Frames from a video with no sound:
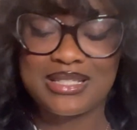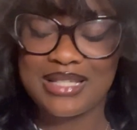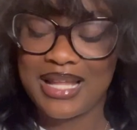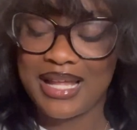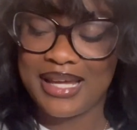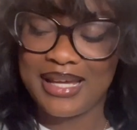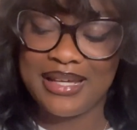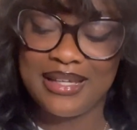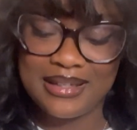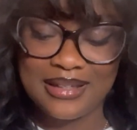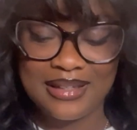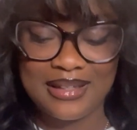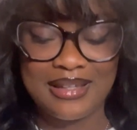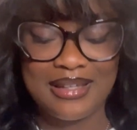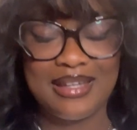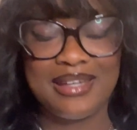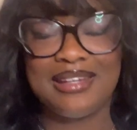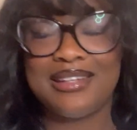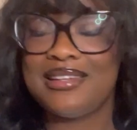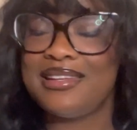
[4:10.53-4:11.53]
Like,
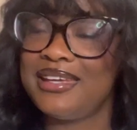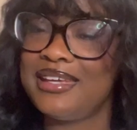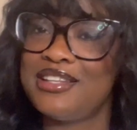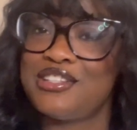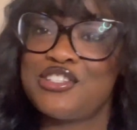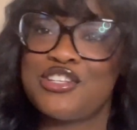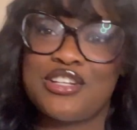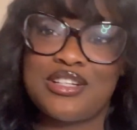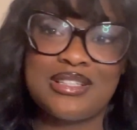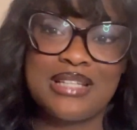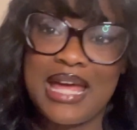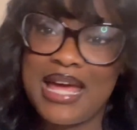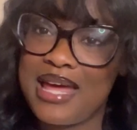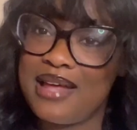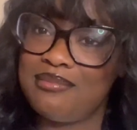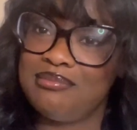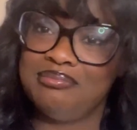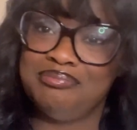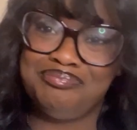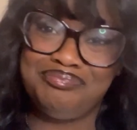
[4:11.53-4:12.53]
he took
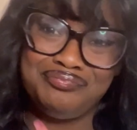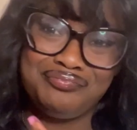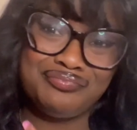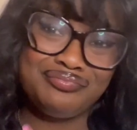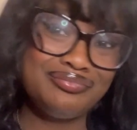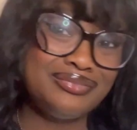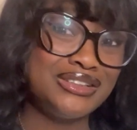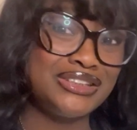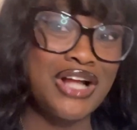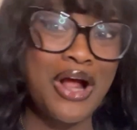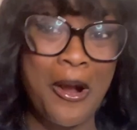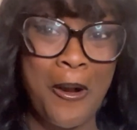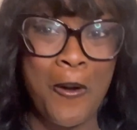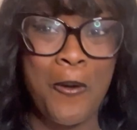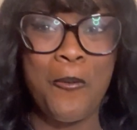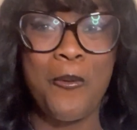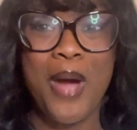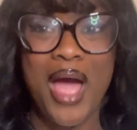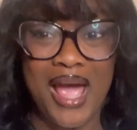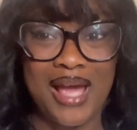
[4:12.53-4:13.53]
that,
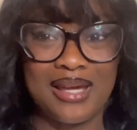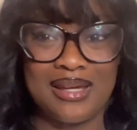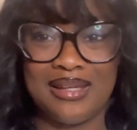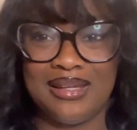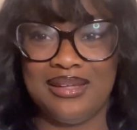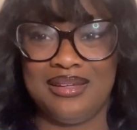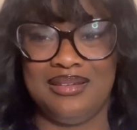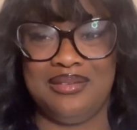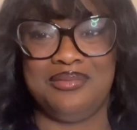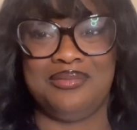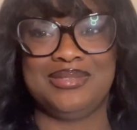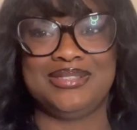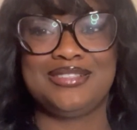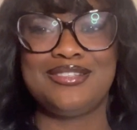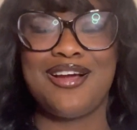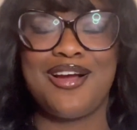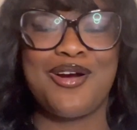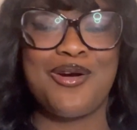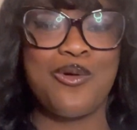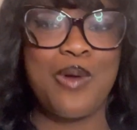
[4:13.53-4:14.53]
started whacking
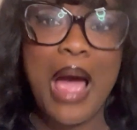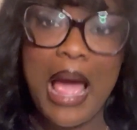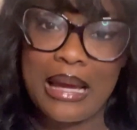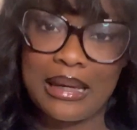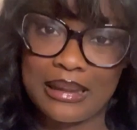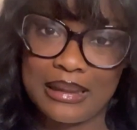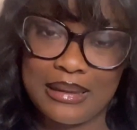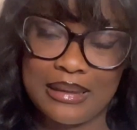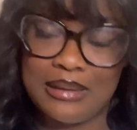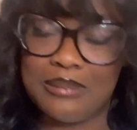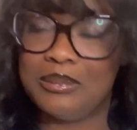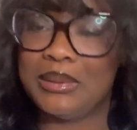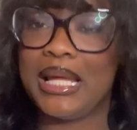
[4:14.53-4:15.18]
him.